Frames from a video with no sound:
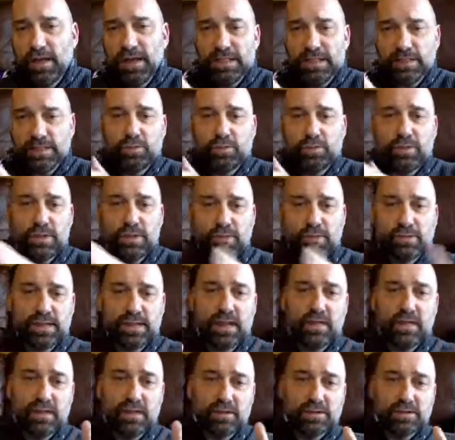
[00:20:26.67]
it's what you
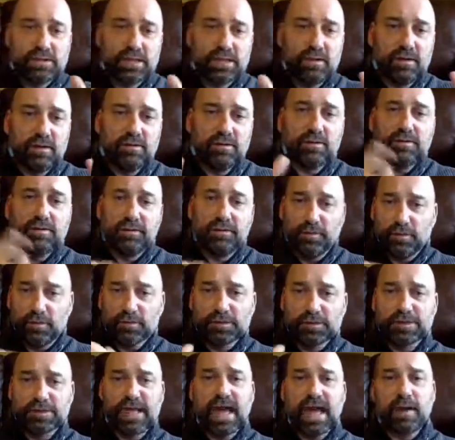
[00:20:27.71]
tell yourself
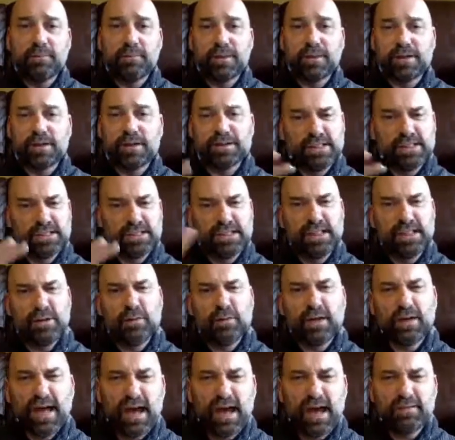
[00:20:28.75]
falls down because there's a
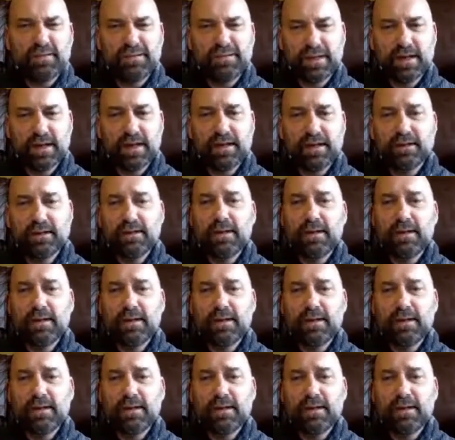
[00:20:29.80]
little caveat.